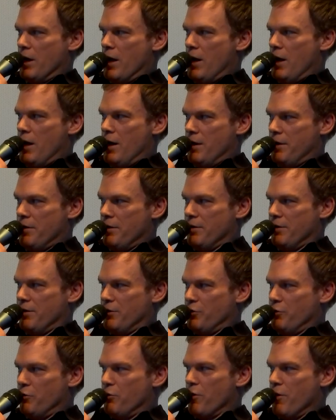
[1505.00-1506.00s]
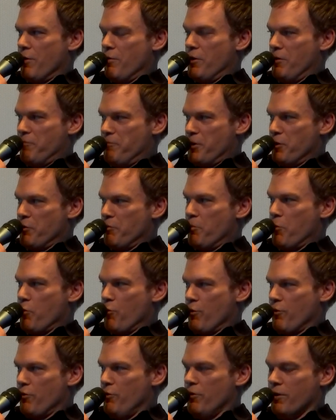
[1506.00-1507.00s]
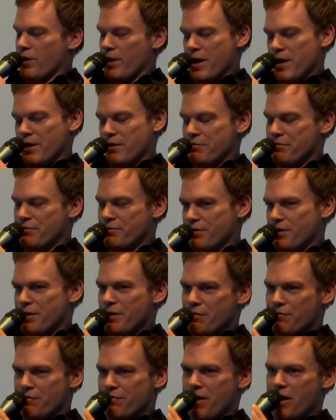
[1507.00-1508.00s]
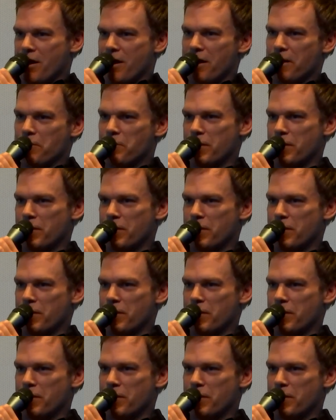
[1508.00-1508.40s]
god, you are a mere mortal kind of vibe,